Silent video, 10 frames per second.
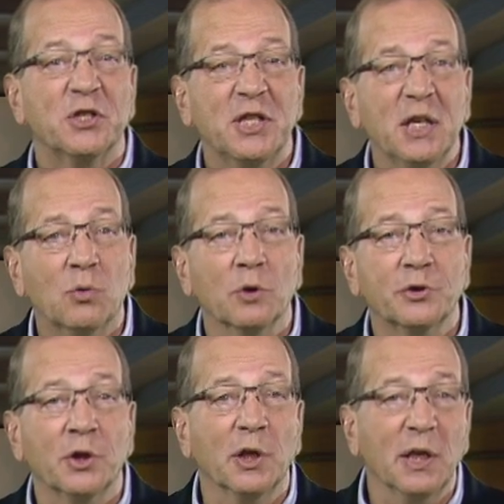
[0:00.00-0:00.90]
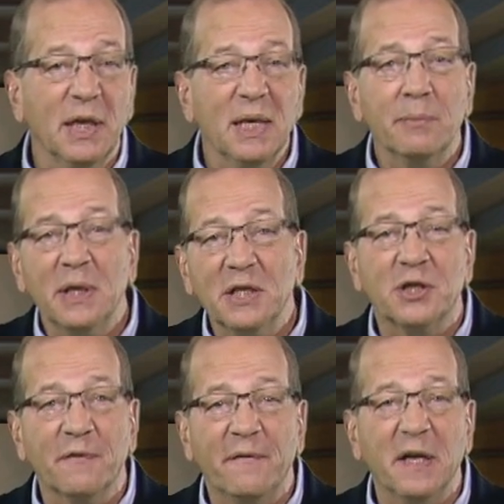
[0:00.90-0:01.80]
sequel to the Liam
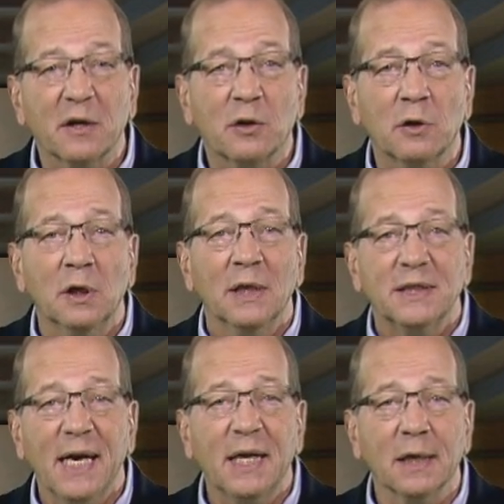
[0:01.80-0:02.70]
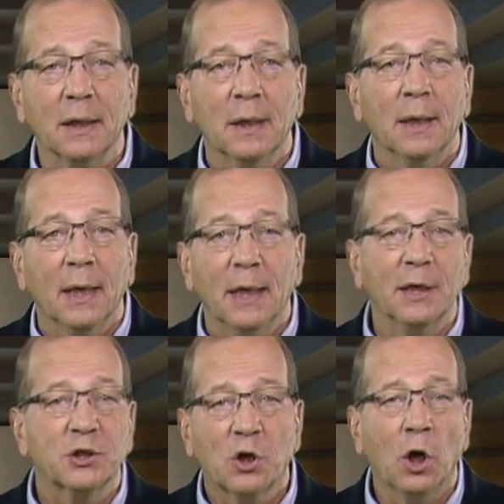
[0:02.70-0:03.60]
Neeson vehicle, Taken,
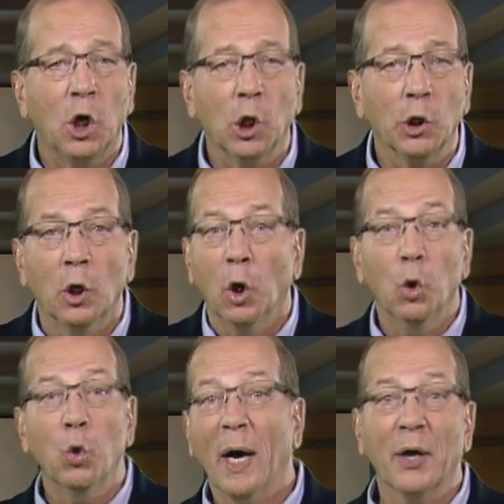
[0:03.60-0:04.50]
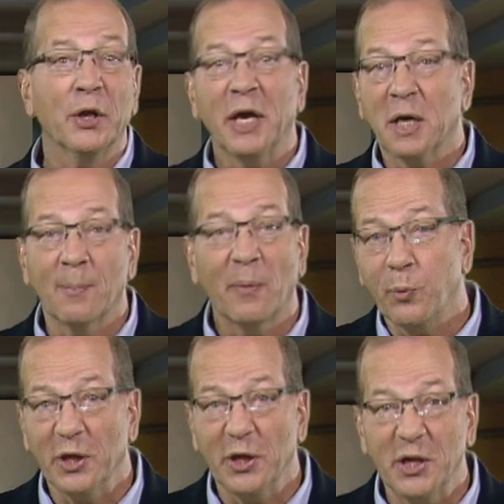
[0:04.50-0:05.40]
and it's called, ooh, how did they come
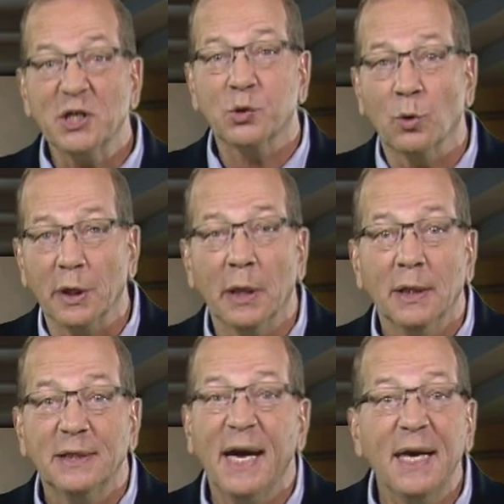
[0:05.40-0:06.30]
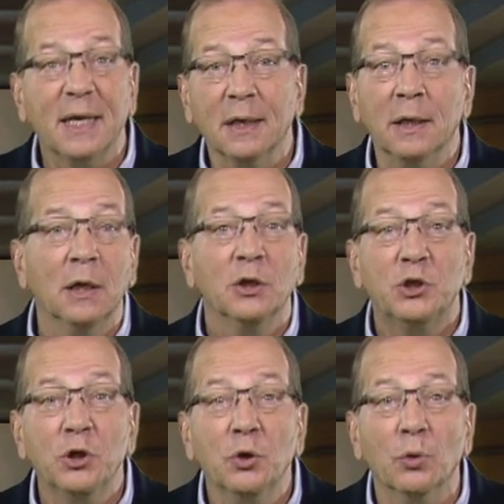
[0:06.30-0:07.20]
up with this one? Taken
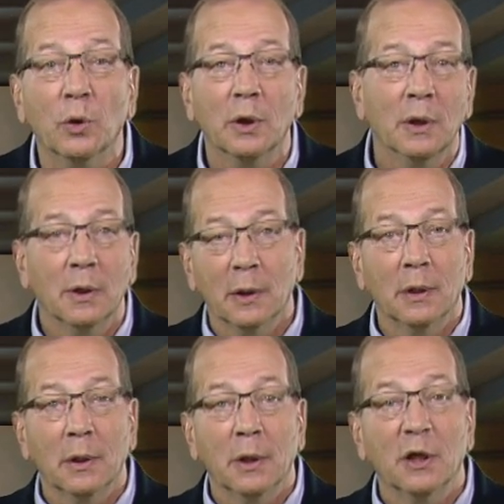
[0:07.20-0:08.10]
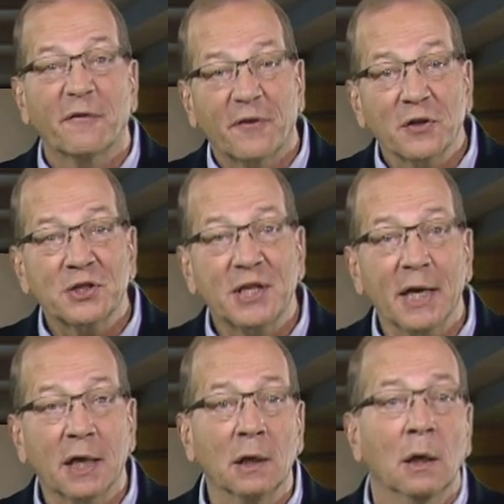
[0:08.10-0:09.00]
2. In the first
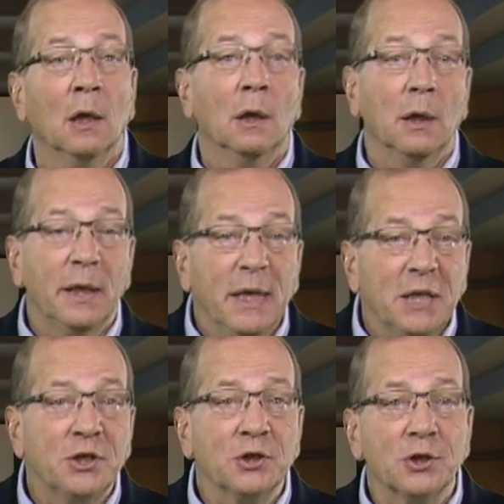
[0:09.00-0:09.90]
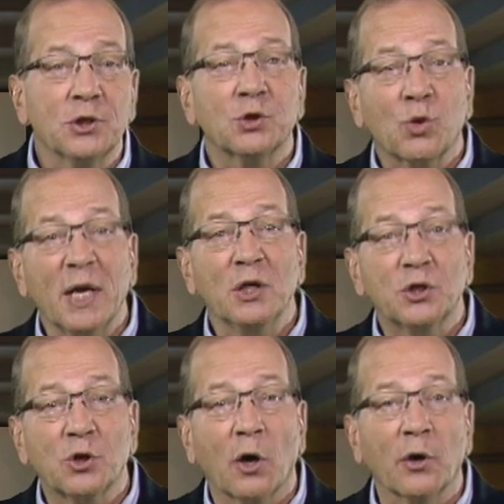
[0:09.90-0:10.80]
Taken, Neeson's
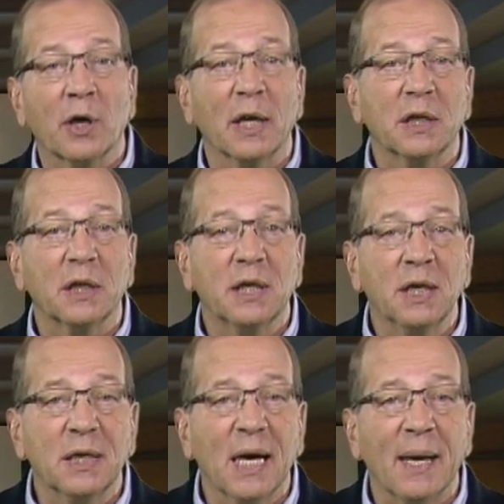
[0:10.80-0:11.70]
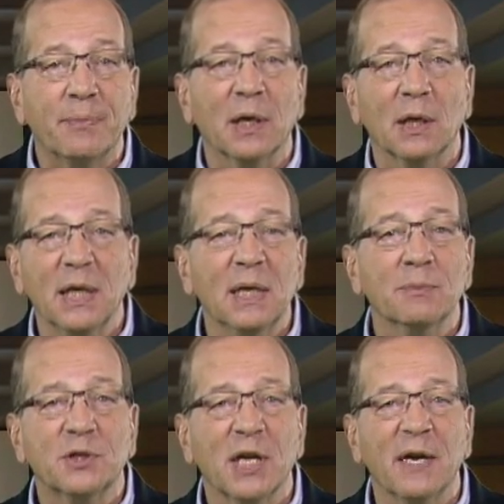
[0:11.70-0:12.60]
estranged daughter got kidnapped and
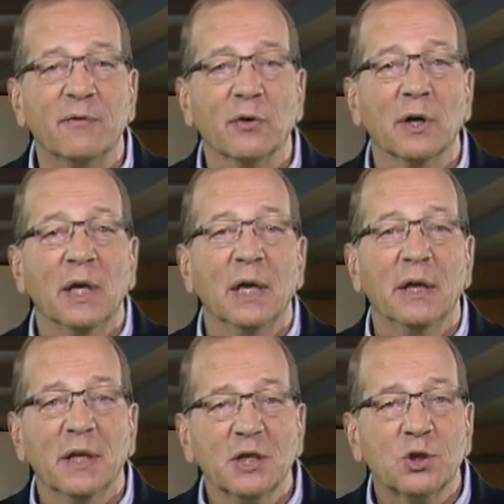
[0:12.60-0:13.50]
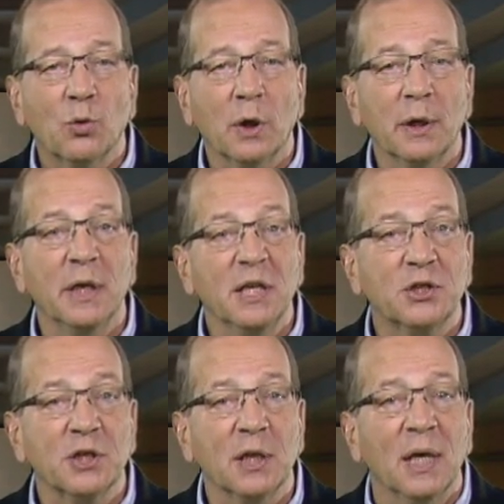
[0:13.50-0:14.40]
Liam saved her. In this one,
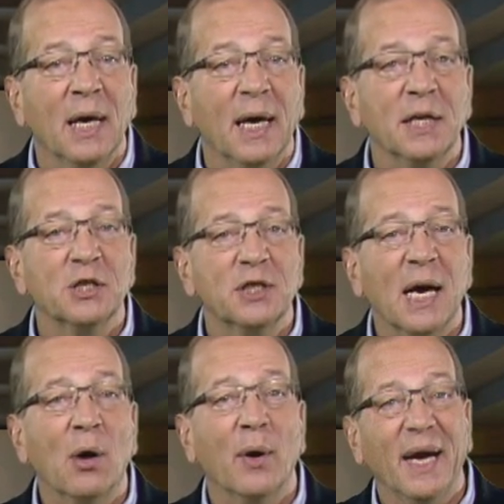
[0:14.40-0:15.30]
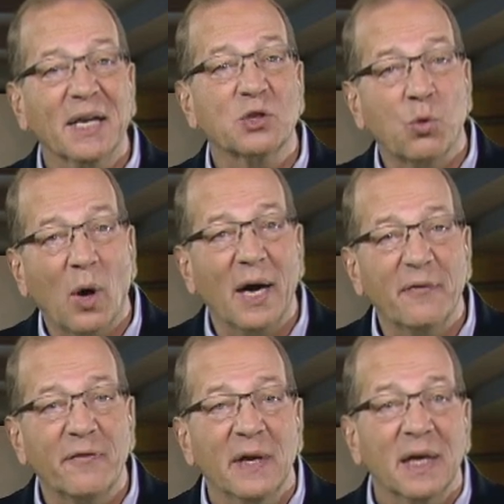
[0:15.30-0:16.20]
Neeson and his now
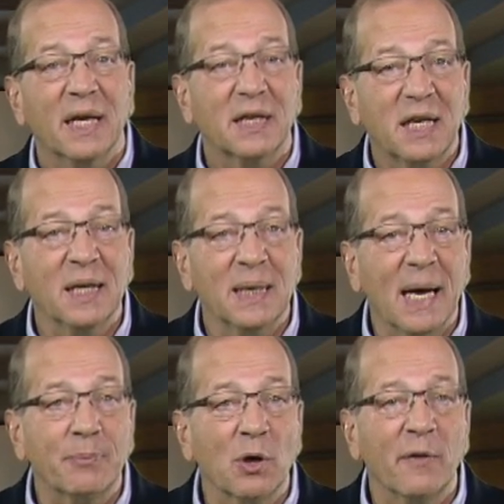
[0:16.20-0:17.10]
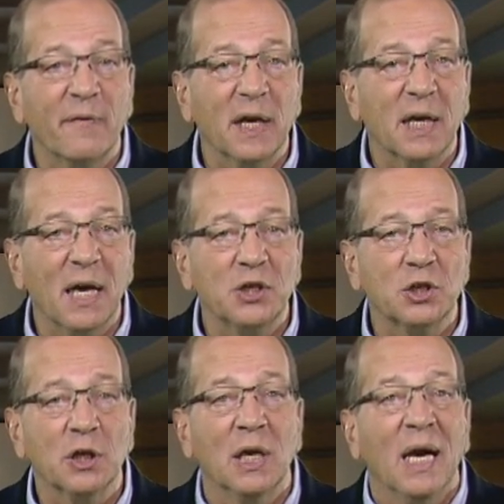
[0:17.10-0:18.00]
ex-wife get kidnapped on
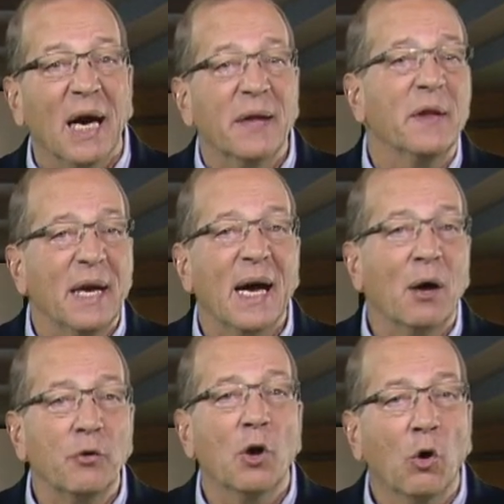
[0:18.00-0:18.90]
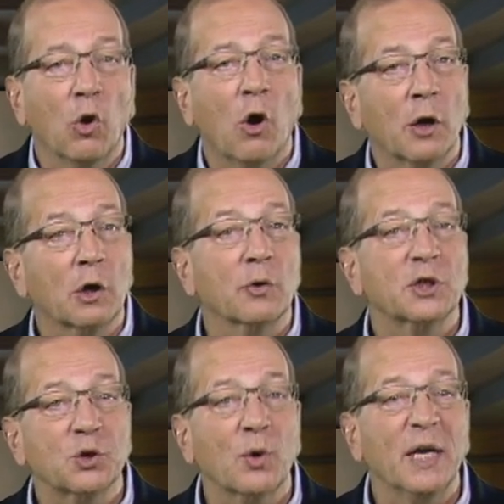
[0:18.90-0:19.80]
vacation and the now no longer
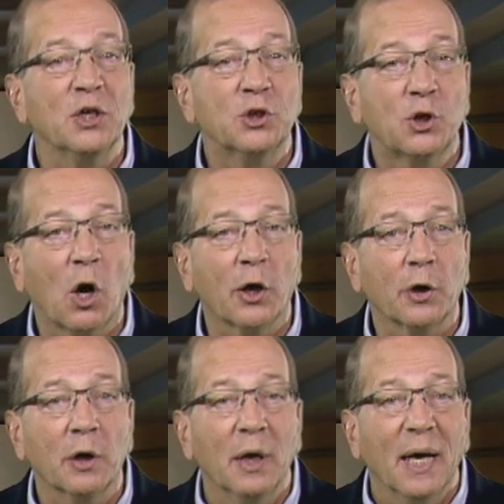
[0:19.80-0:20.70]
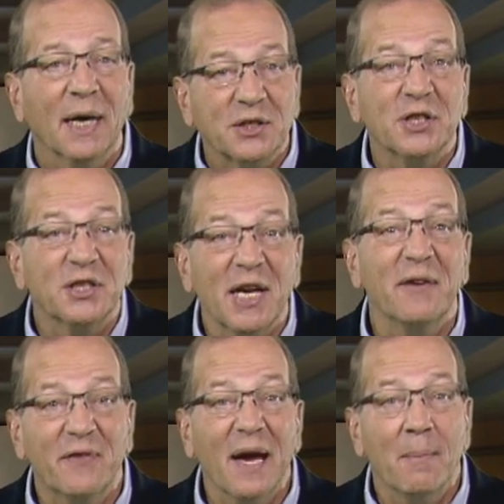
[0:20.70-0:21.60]
estranged daughter has to
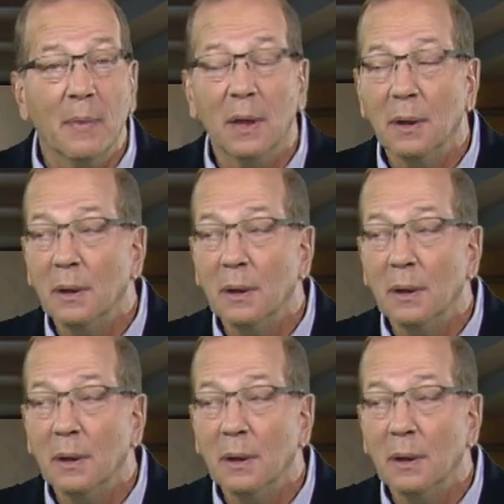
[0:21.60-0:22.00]
save them.